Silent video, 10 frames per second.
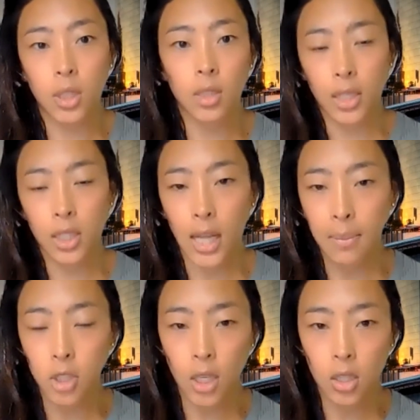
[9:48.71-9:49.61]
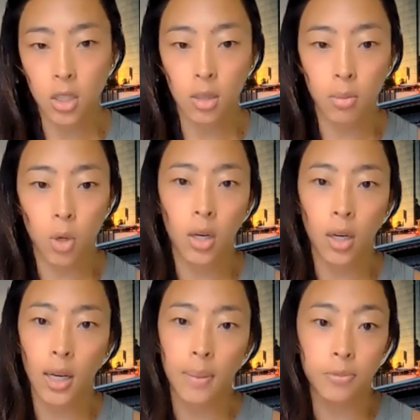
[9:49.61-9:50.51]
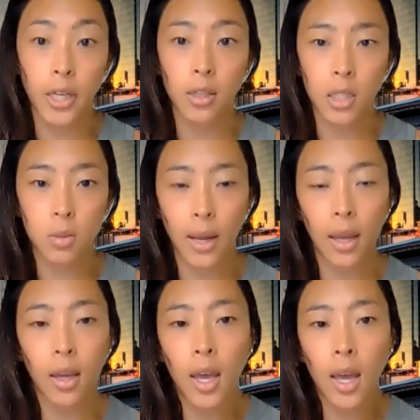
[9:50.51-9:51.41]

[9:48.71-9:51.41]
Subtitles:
to address climate change in a more rigorous way.